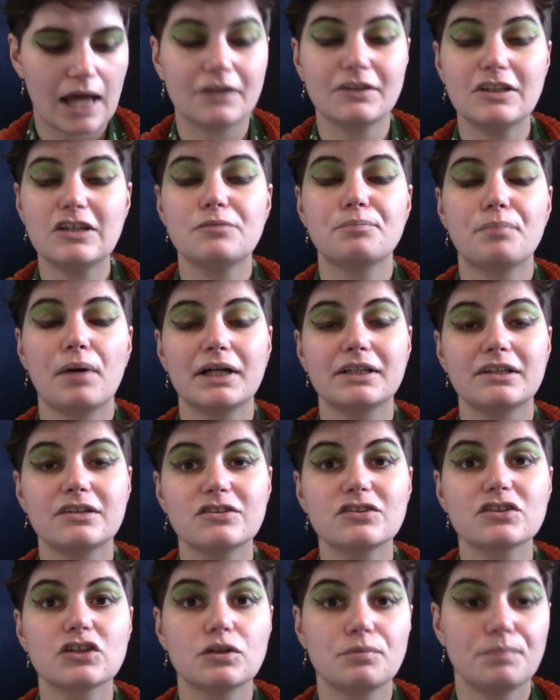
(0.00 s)
these
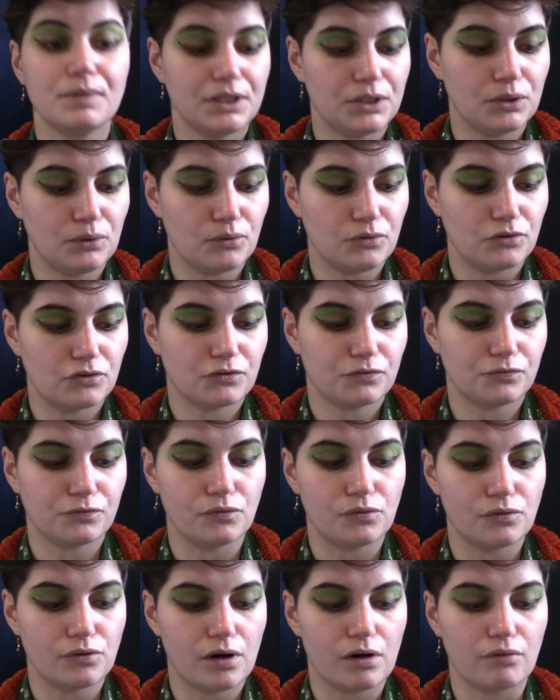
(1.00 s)
bidons could be used
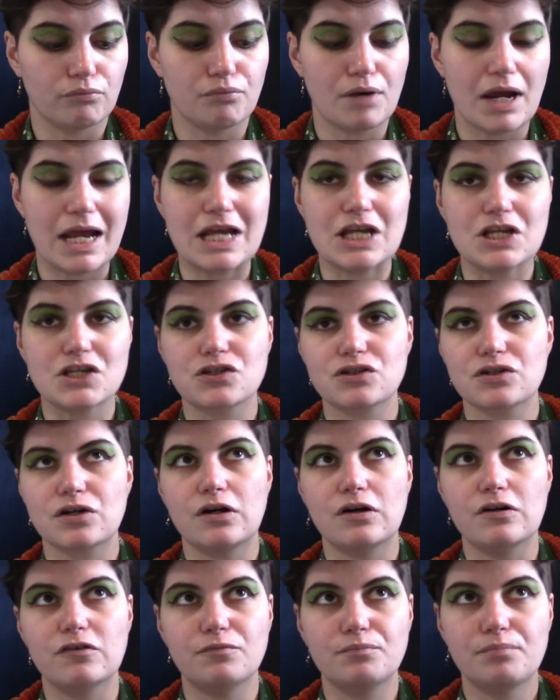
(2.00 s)
for a range
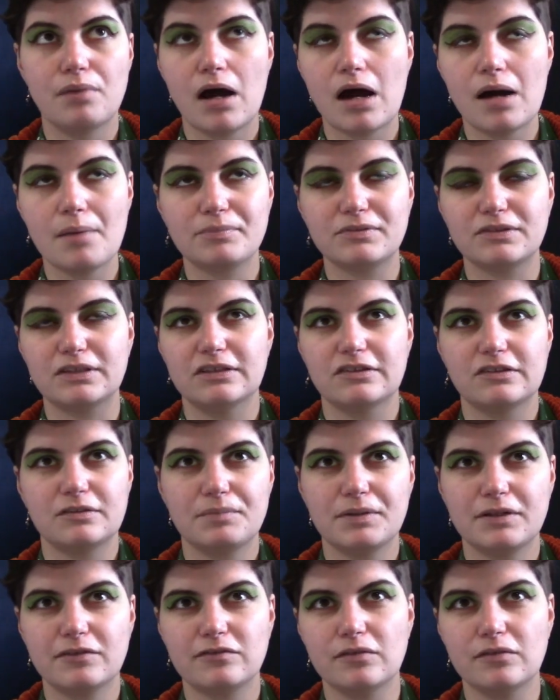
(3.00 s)
of purposes, a bit of a